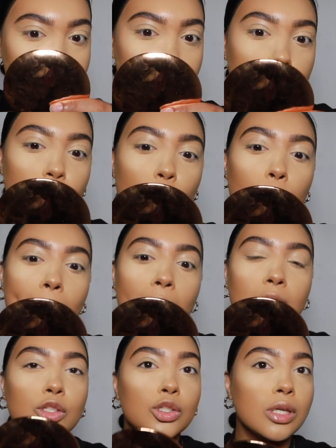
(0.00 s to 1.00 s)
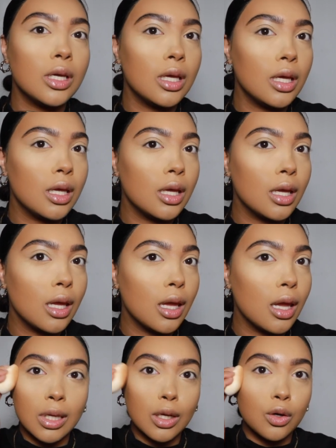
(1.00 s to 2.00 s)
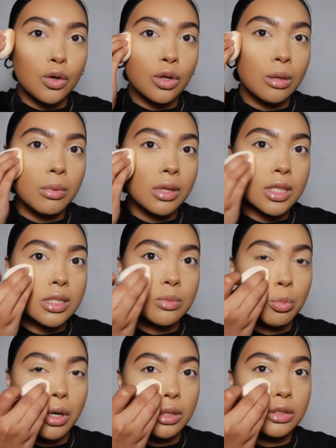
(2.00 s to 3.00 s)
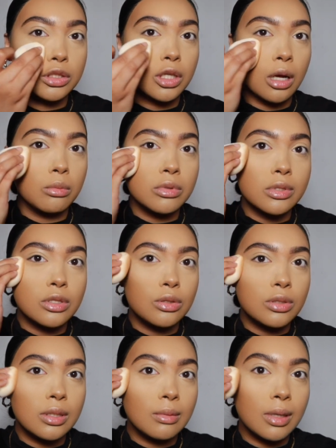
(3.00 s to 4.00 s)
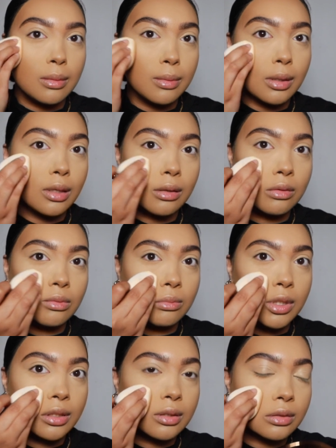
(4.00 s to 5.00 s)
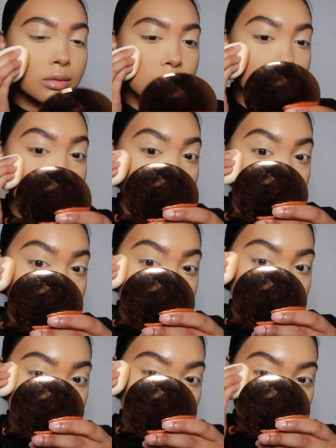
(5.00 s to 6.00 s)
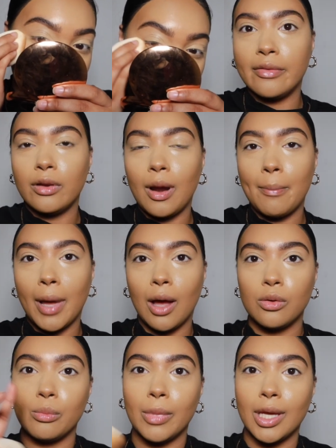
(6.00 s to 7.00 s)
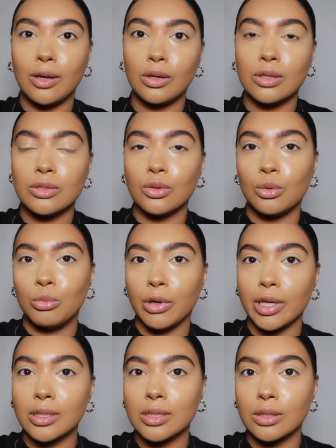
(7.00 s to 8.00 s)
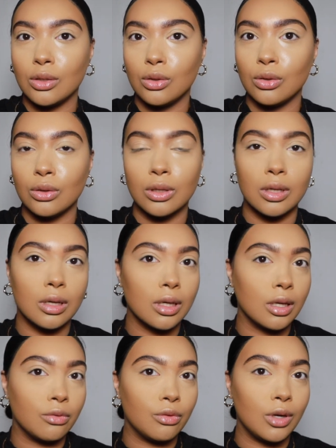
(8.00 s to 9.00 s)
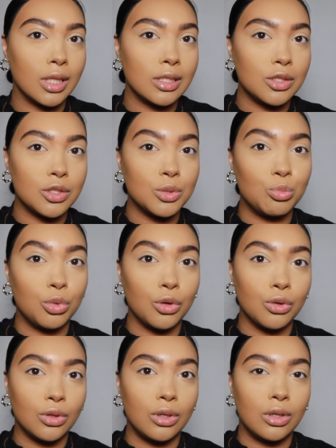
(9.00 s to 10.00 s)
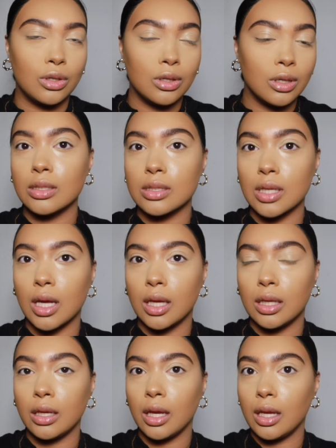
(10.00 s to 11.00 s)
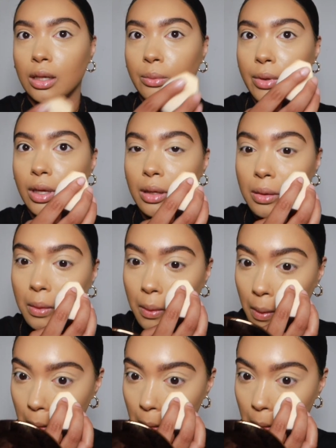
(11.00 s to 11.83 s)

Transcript: So patchy. It could have been the sponge I was using maybe. Oh my god. I feel like powder makes or breaks the look. And I feel like this just broke the look. The side anyway.